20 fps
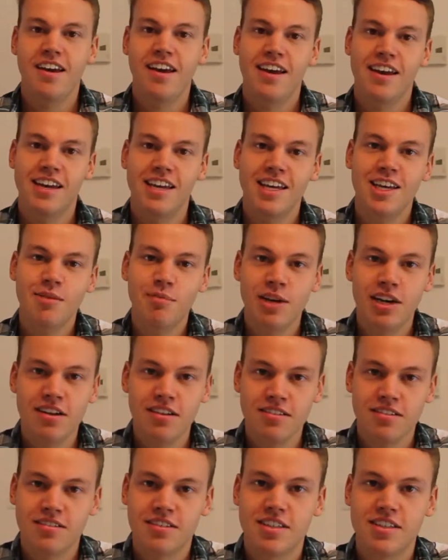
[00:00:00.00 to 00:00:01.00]
An
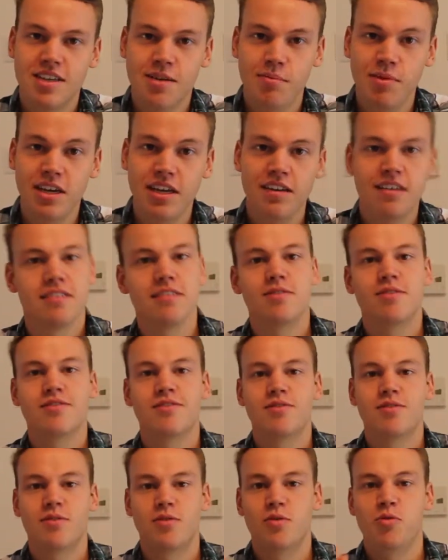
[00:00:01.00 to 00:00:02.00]
email to somebody
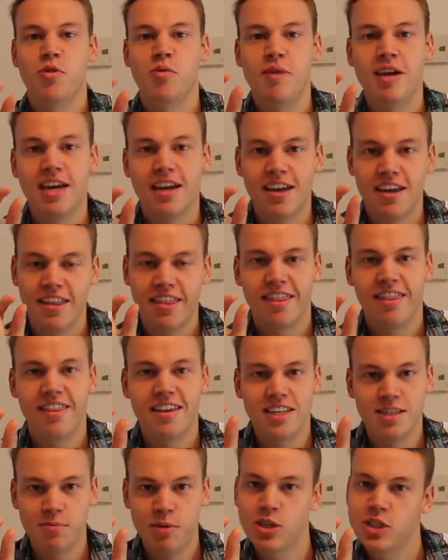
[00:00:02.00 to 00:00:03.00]
will make
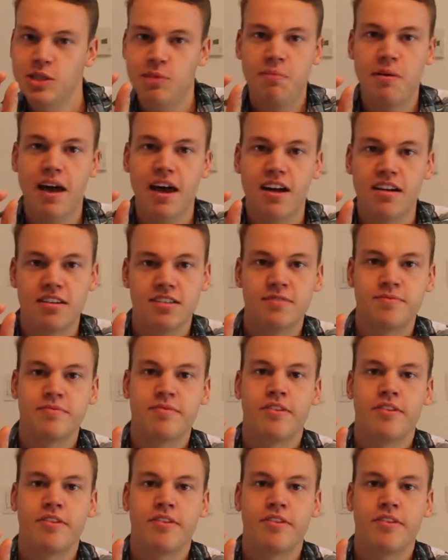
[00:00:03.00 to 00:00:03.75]
this much impact.